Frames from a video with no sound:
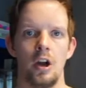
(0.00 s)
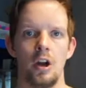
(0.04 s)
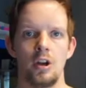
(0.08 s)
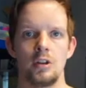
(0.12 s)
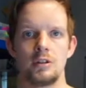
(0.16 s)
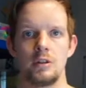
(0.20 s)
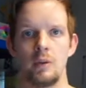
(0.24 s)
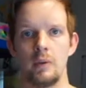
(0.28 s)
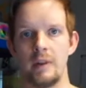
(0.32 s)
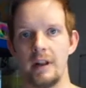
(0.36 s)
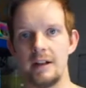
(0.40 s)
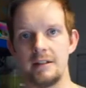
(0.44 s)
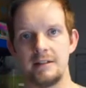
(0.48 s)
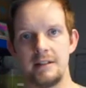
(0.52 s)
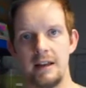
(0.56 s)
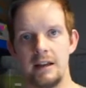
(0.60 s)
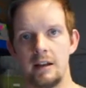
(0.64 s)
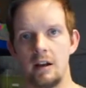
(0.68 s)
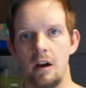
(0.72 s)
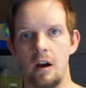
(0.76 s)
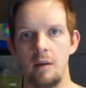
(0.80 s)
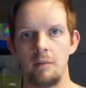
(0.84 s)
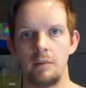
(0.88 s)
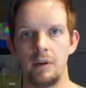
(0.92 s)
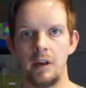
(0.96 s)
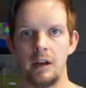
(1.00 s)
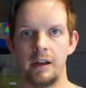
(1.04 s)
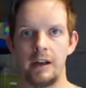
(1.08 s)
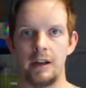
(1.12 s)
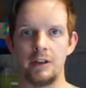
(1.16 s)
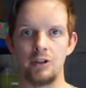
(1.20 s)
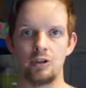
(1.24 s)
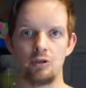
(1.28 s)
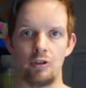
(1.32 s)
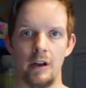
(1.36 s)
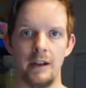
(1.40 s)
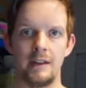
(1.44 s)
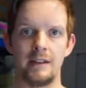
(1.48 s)
So with that said, I'm going to
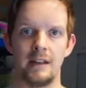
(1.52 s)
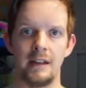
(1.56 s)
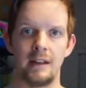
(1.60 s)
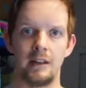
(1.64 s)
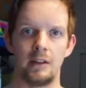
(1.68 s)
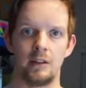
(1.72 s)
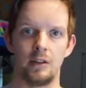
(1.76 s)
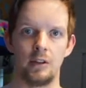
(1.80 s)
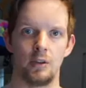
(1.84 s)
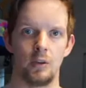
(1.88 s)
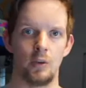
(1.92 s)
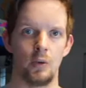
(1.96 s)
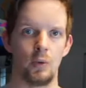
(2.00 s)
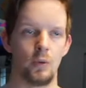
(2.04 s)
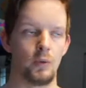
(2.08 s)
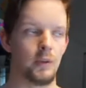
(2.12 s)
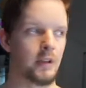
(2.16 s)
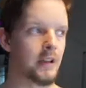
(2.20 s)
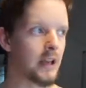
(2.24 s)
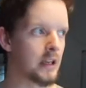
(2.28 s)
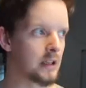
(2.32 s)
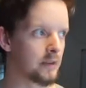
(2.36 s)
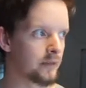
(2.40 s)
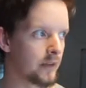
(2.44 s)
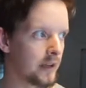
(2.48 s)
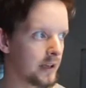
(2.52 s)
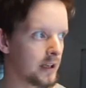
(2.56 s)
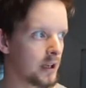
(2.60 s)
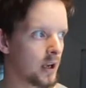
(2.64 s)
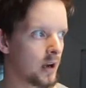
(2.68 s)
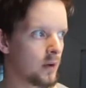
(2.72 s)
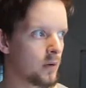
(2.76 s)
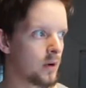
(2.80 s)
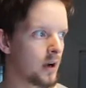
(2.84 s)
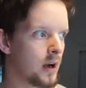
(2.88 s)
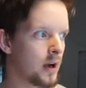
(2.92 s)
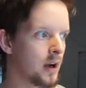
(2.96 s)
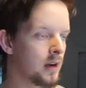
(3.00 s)
get straight into today's
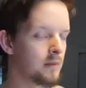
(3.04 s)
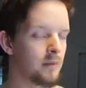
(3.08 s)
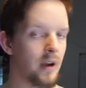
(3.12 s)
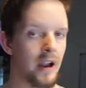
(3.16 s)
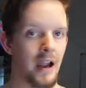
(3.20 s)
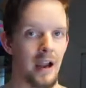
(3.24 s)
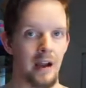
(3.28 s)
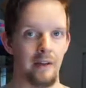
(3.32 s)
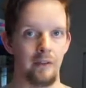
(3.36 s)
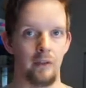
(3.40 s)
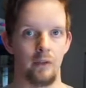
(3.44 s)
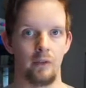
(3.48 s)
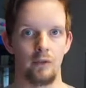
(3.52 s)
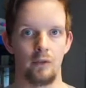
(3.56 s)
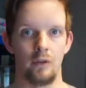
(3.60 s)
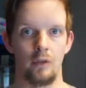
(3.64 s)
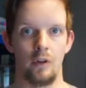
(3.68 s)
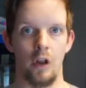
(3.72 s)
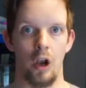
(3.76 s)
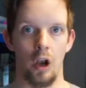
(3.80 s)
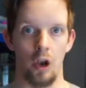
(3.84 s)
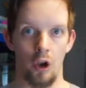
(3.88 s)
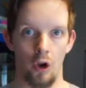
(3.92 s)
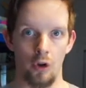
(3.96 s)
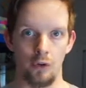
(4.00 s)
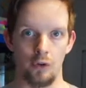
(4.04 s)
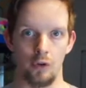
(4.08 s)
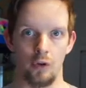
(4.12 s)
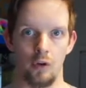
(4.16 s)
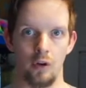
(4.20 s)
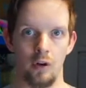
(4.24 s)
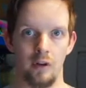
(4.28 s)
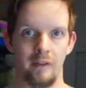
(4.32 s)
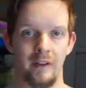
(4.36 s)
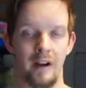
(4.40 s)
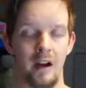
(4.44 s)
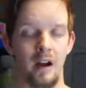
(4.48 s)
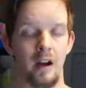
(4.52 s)
video. I have a lot to
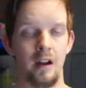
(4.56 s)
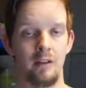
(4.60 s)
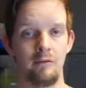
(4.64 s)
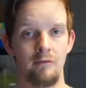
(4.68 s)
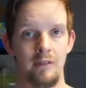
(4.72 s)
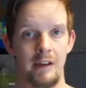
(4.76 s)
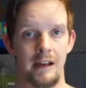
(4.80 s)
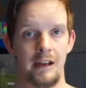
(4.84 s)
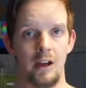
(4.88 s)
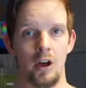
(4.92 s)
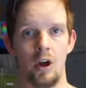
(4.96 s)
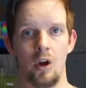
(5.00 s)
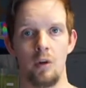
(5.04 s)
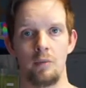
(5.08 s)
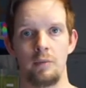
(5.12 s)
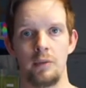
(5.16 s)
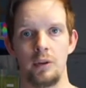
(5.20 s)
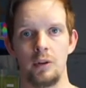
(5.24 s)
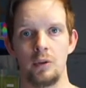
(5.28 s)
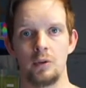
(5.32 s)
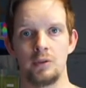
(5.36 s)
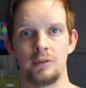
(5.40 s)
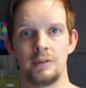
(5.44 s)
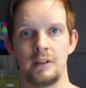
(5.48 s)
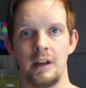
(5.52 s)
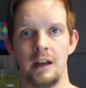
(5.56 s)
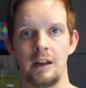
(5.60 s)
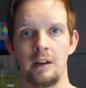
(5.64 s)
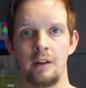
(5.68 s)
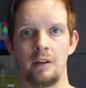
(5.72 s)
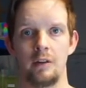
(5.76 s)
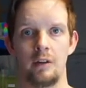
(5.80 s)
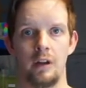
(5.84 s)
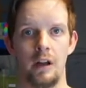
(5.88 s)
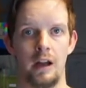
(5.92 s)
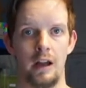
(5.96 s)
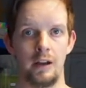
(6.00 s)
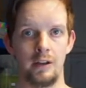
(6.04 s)
cover. I really hope that you'll stay
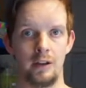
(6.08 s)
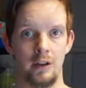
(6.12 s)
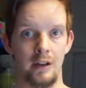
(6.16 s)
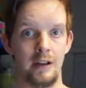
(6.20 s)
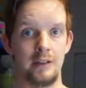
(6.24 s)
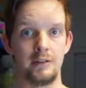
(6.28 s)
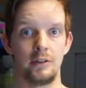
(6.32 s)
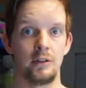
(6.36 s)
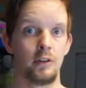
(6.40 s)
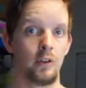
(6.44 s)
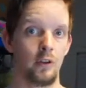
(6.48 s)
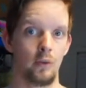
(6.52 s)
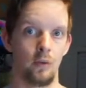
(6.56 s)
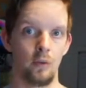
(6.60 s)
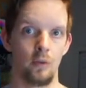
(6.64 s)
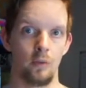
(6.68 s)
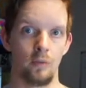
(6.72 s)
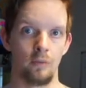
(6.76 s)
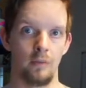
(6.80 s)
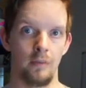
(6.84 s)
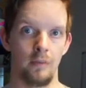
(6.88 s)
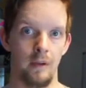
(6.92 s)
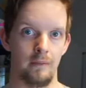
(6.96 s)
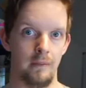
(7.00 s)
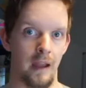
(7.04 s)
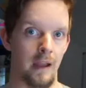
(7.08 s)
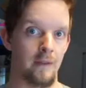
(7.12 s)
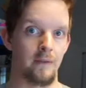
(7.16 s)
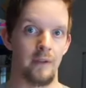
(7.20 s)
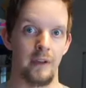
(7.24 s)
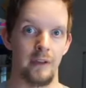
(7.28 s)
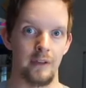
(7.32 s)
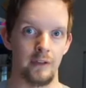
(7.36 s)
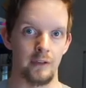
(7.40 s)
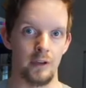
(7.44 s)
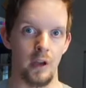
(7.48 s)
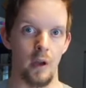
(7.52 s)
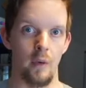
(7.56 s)
to listen to
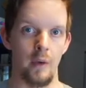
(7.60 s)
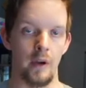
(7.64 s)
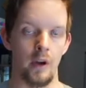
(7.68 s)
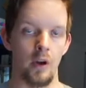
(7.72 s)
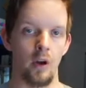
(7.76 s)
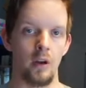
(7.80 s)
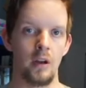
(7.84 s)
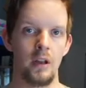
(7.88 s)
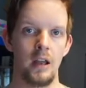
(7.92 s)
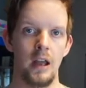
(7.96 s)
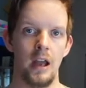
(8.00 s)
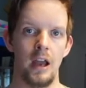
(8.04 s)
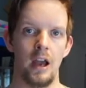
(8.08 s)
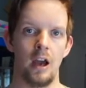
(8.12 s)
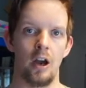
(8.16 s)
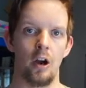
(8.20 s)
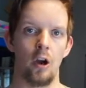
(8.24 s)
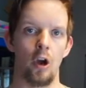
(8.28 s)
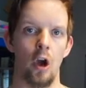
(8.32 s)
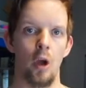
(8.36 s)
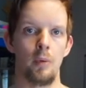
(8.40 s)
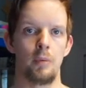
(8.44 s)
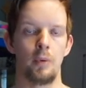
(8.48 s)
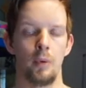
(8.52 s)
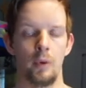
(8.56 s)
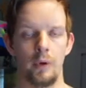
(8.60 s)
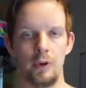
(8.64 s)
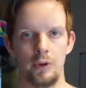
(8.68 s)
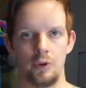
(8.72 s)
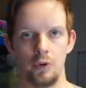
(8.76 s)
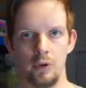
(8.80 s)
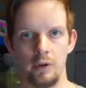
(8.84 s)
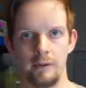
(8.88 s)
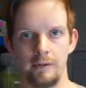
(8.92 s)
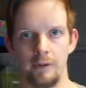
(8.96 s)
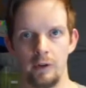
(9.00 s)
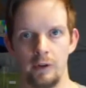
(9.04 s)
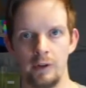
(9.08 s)
everything that's going on. I hope you
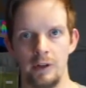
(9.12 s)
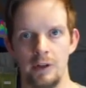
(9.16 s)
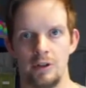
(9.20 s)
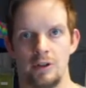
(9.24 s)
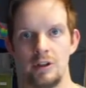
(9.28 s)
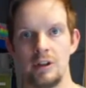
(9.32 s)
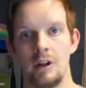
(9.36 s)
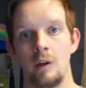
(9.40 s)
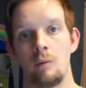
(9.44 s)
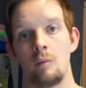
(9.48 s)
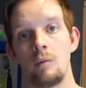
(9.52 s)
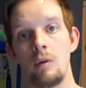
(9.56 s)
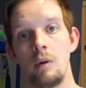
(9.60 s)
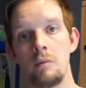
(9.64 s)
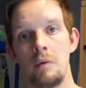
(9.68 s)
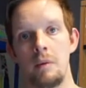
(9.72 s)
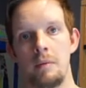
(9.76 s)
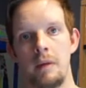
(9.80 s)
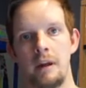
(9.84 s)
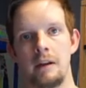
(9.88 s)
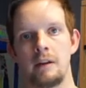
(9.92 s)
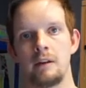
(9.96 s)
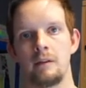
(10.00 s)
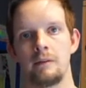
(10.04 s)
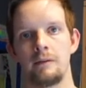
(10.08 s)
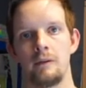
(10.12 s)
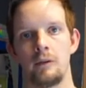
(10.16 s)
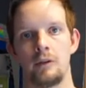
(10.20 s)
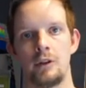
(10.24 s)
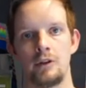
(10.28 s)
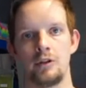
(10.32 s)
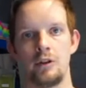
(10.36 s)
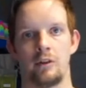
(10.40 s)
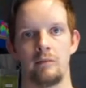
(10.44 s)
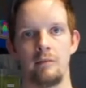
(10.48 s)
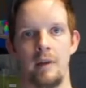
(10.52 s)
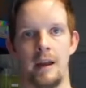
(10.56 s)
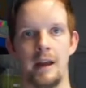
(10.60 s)
enjoy the footage. There will be plenty of
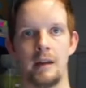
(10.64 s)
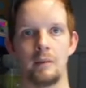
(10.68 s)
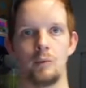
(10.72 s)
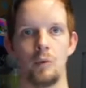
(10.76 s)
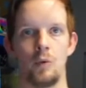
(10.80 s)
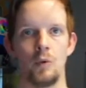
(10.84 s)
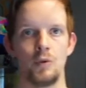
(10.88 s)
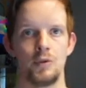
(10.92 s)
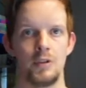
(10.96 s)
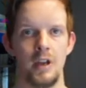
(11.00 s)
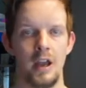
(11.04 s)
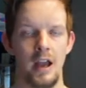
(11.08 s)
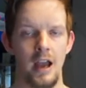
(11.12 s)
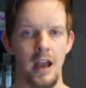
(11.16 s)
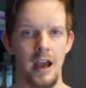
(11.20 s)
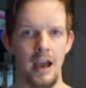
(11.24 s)
footage of my animals.